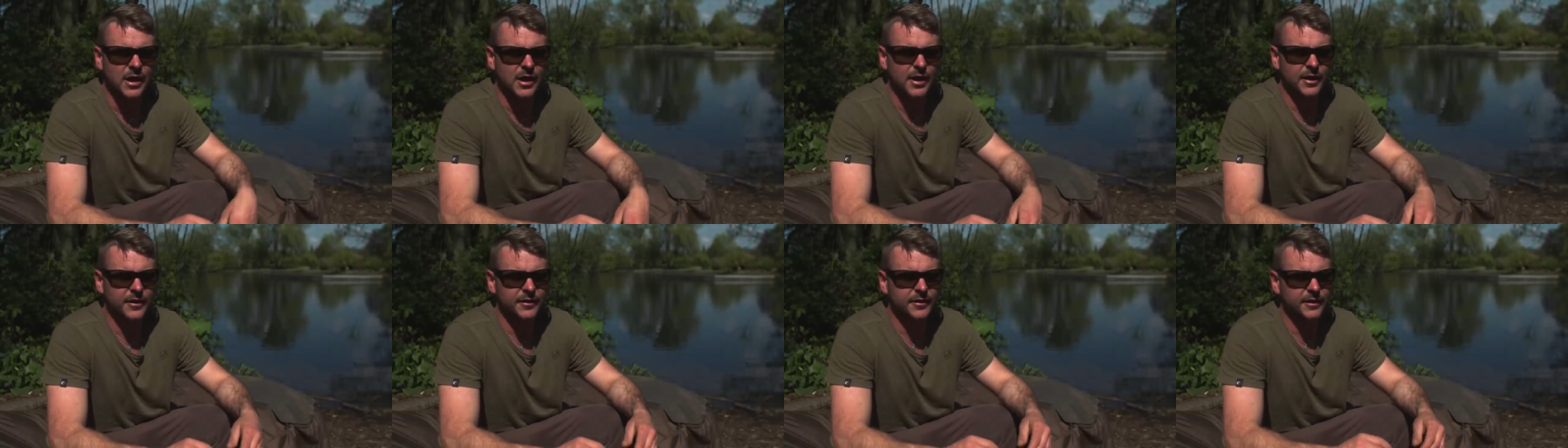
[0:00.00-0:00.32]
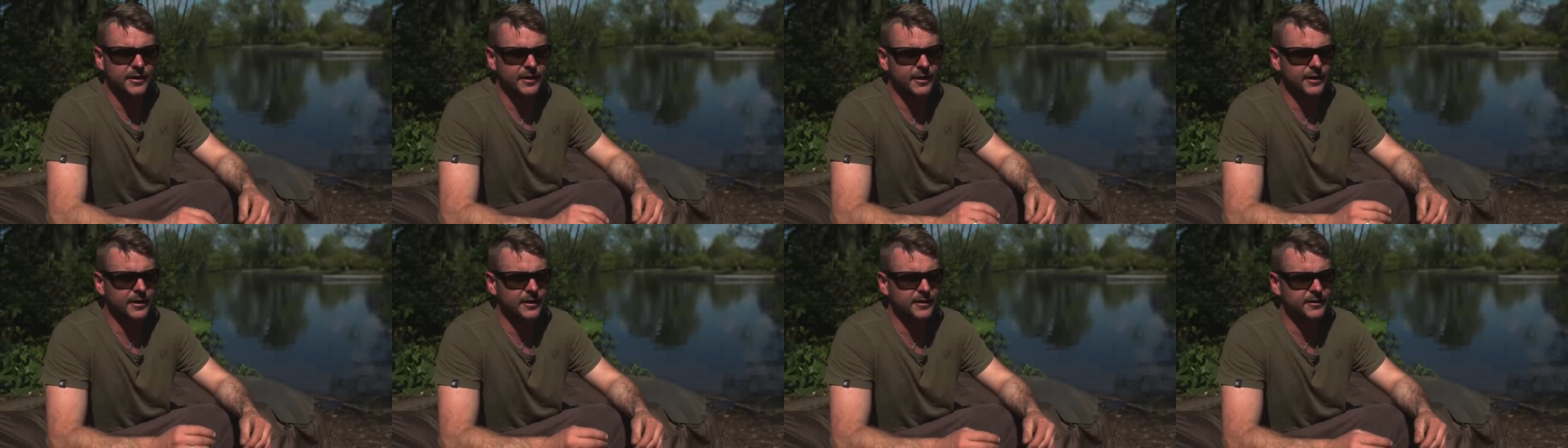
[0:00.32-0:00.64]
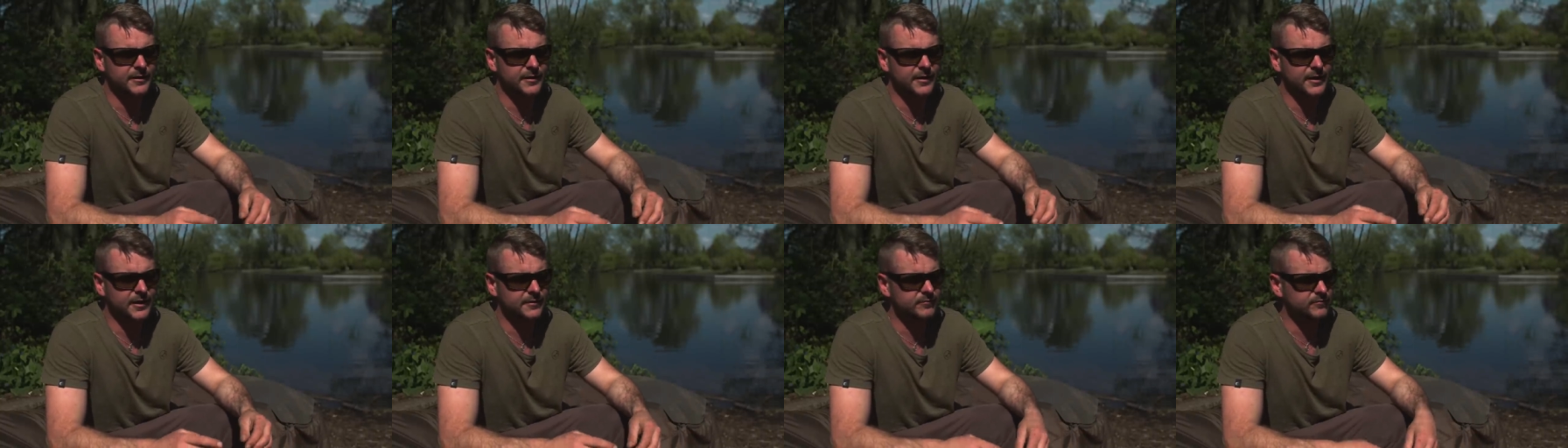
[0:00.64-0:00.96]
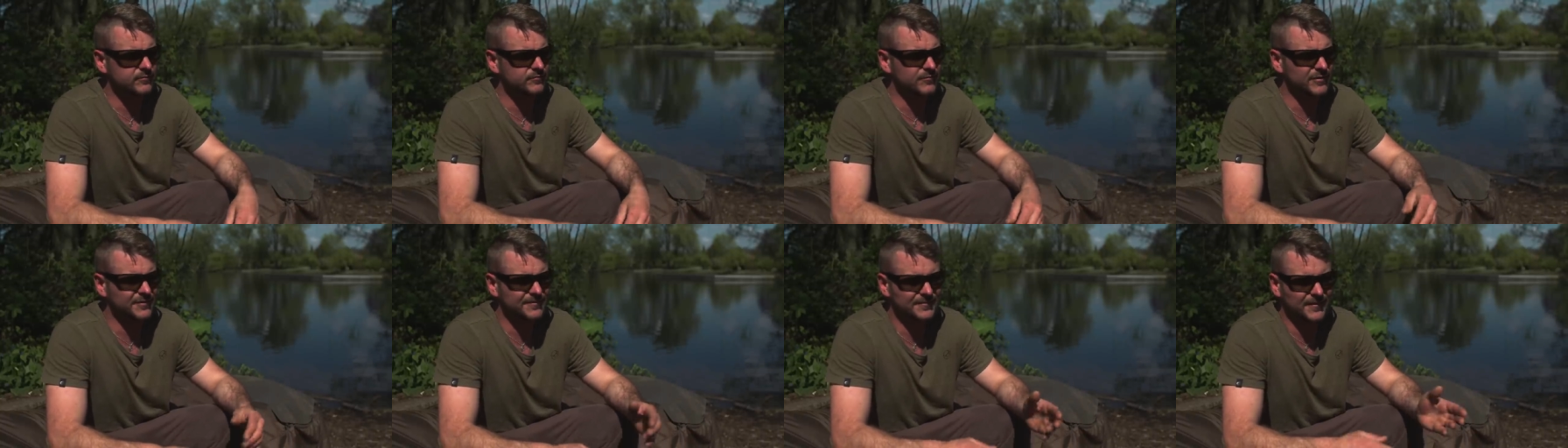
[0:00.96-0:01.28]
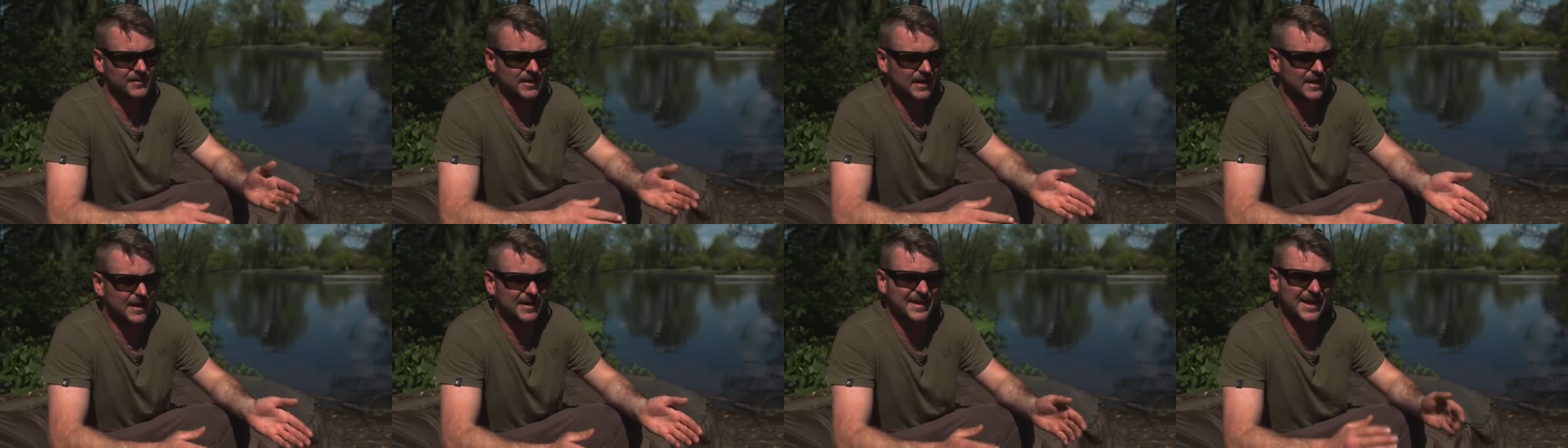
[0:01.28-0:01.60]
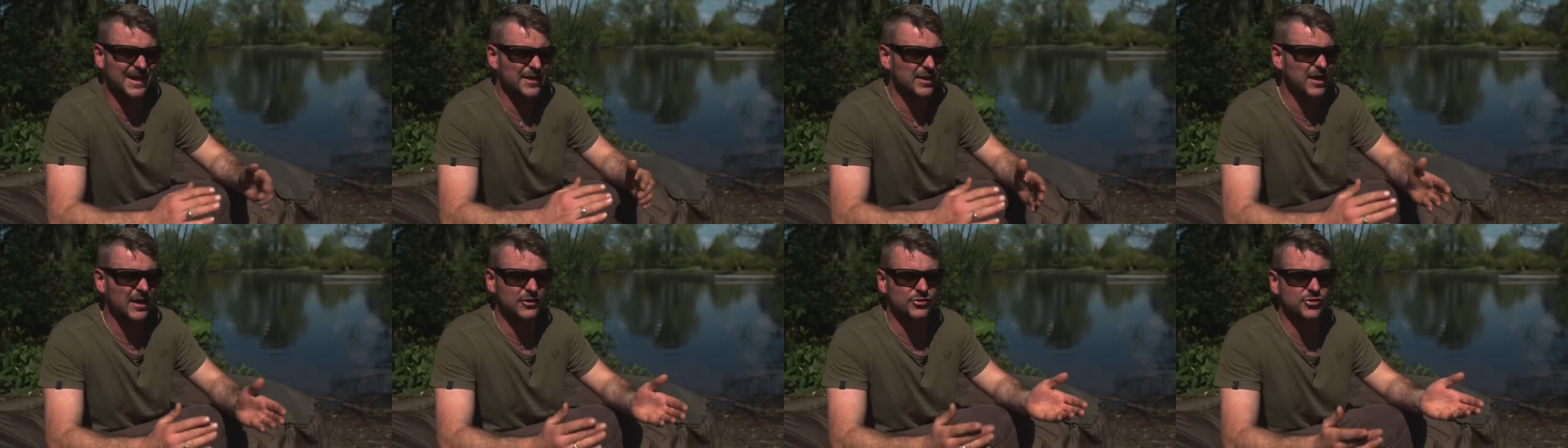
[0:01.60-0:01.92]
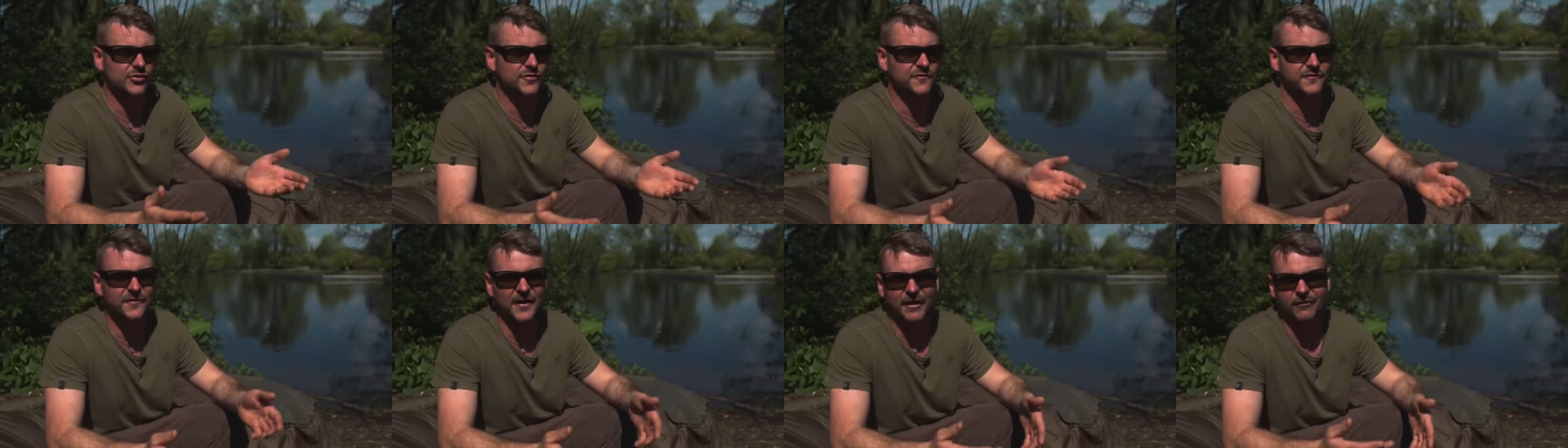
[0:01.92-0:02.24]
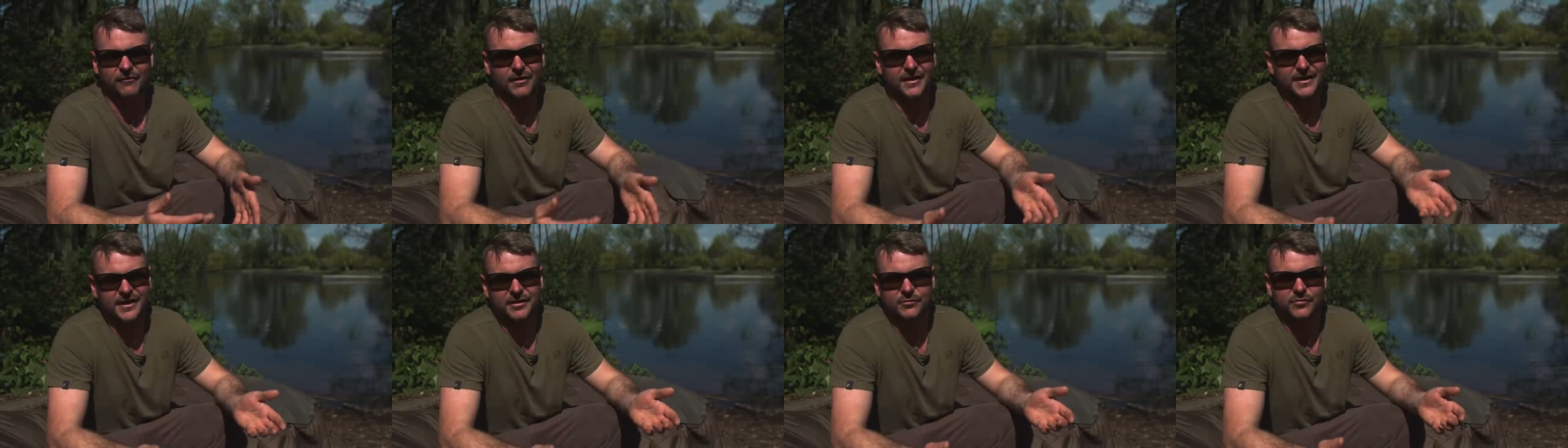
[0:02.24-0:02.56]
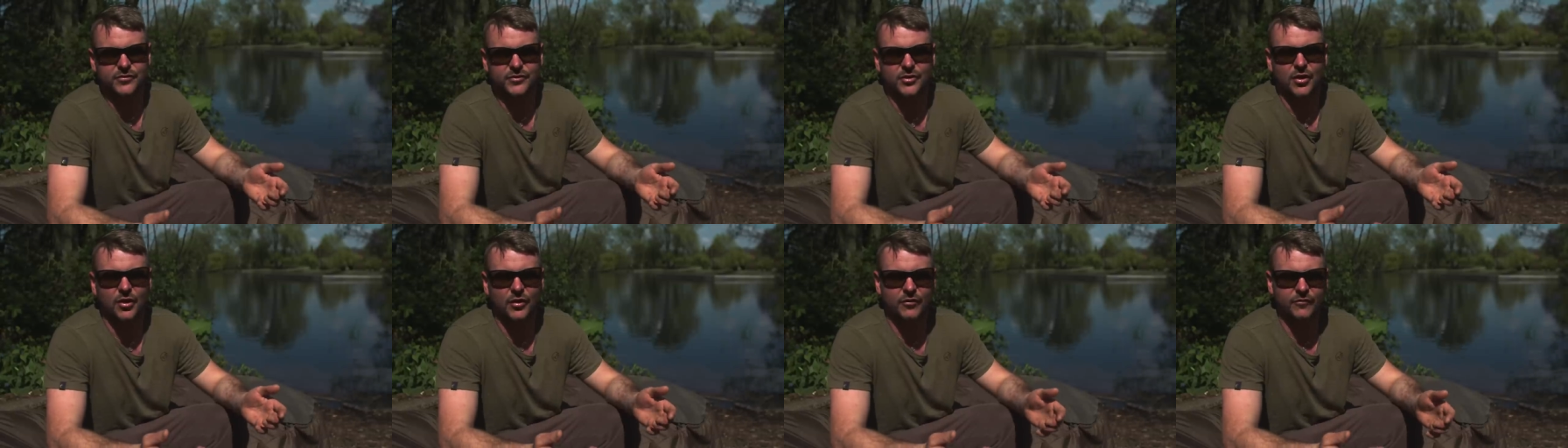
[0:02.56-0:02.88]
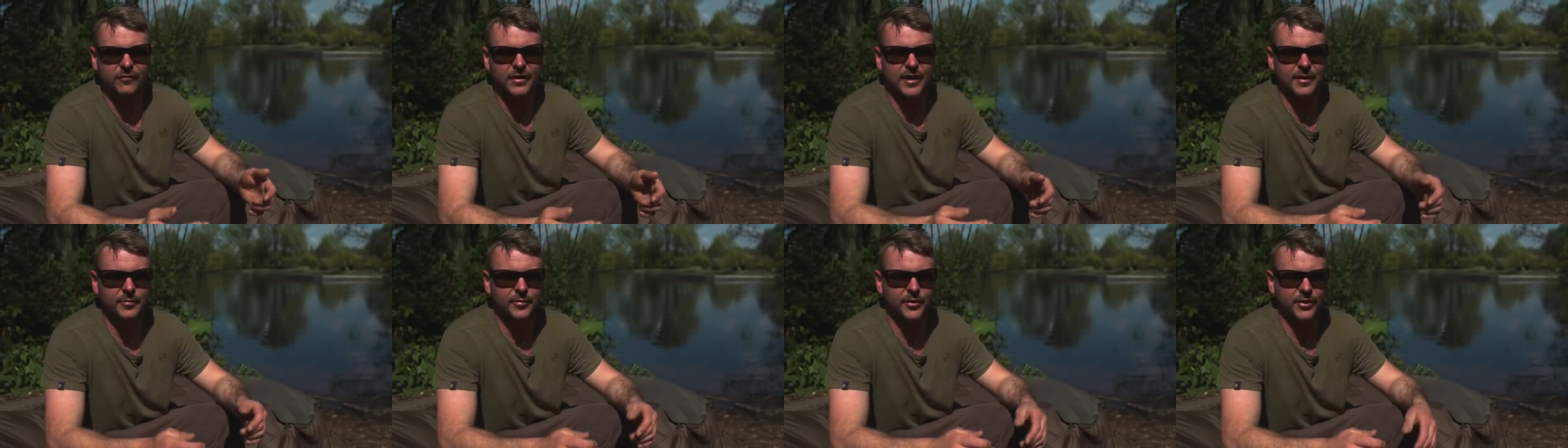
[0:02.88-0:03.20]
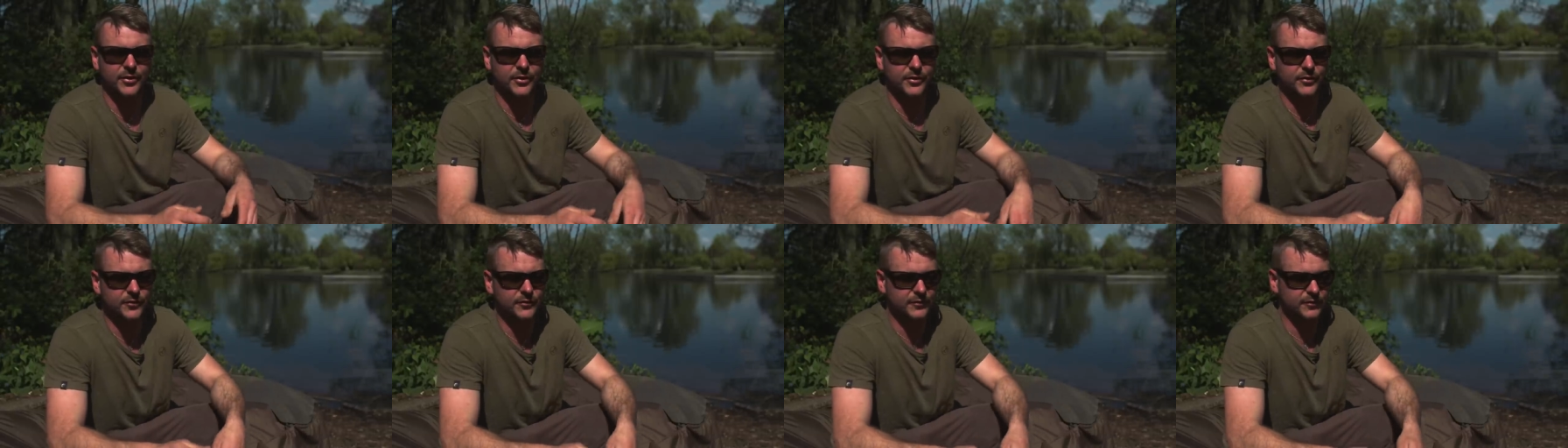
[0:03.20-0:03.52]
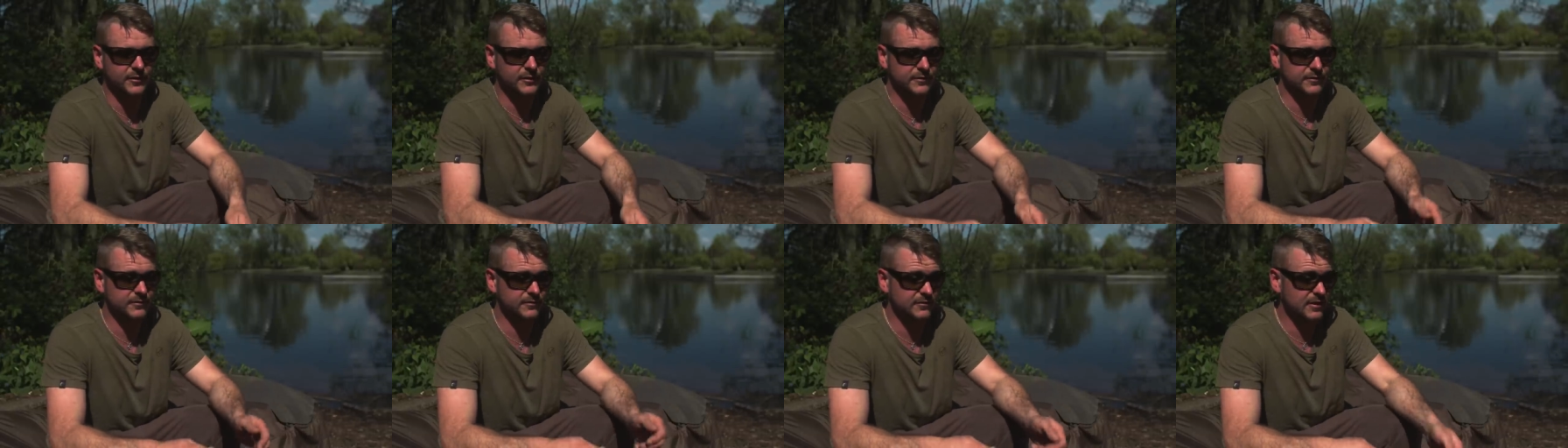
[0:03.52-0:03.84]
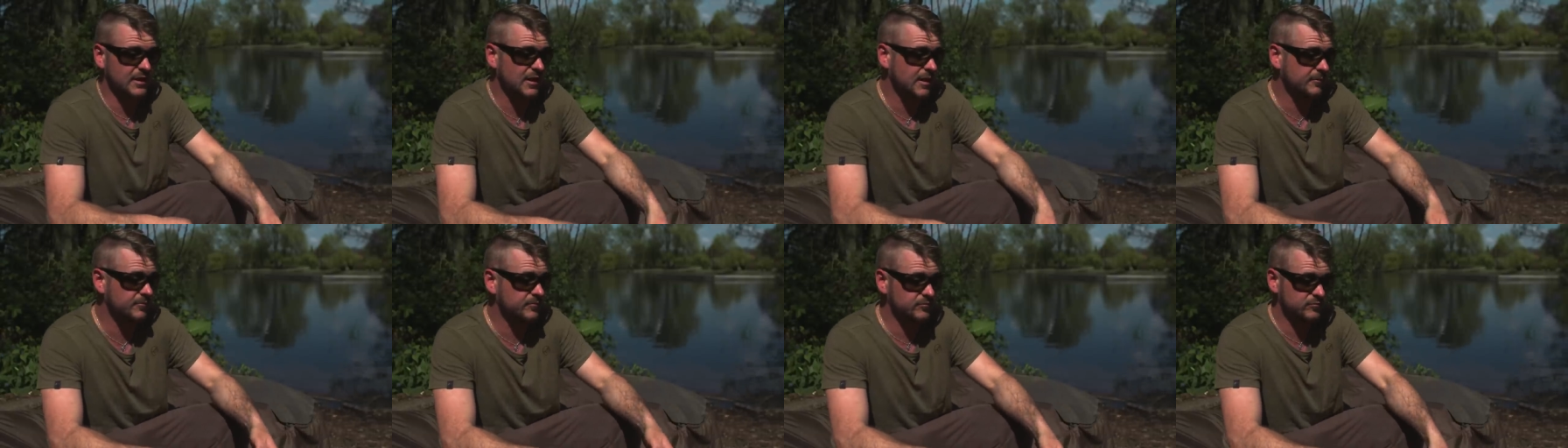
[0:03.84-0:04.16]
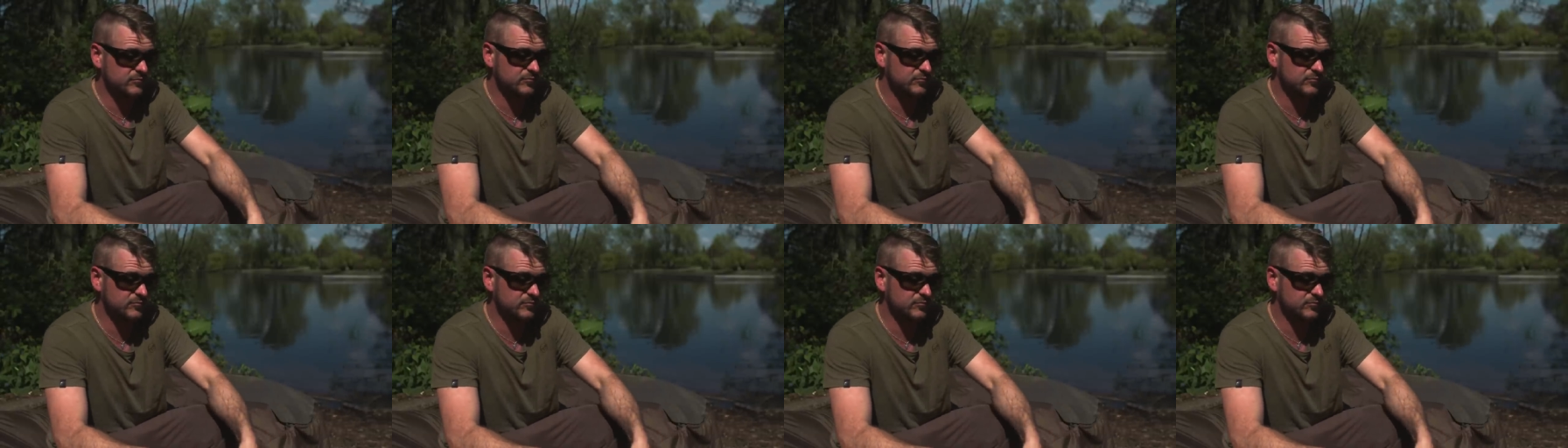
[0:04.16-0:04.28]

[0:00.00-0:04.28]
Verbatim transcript: And uh, yeah, I just felt like it was going to happen. And uh, yeah,